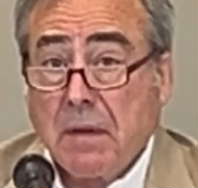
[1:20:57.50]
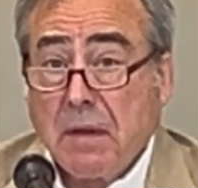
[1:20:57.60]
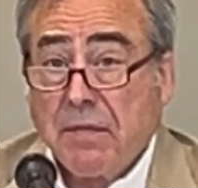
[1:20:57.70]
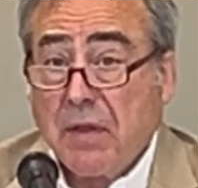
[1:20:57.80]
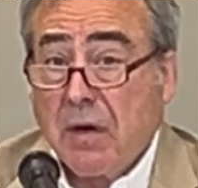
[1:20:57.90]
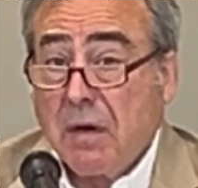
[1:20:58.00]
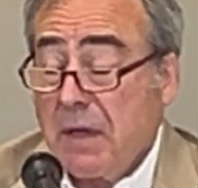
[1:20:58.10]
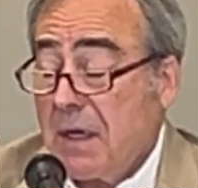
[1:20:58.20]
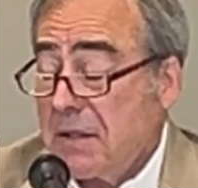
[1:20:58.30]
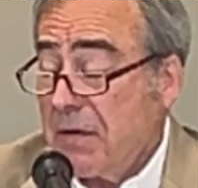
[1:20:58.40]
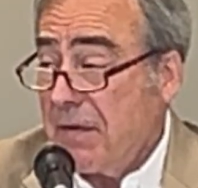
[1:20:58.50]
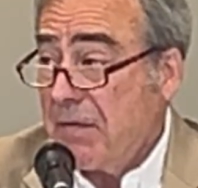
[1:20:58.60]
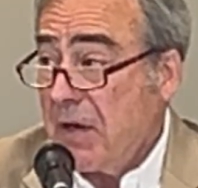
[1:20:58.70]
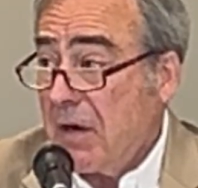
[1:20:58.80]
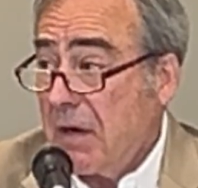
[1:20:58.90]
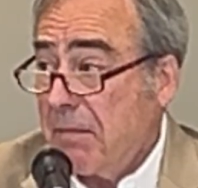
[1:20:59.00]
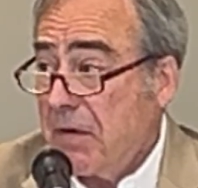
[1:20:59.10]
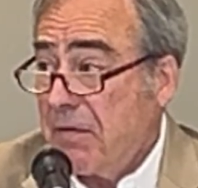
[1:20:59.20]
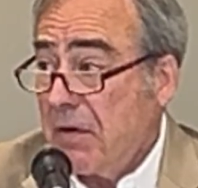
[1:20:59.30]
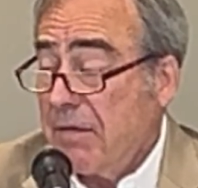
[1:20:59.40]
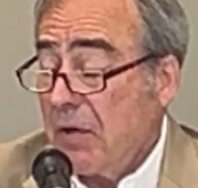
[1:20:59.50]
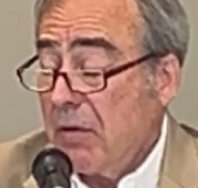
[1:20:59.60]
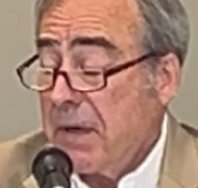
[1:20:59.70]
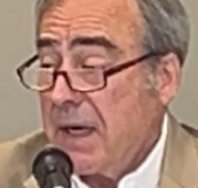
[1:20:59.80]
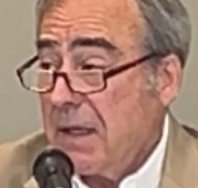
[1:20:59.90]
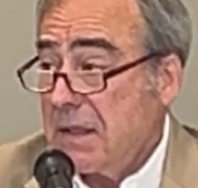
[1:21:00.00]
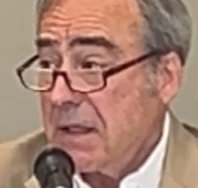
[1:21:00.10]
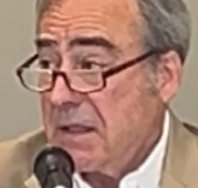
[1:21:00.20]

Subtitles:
If there are preferred flow paths at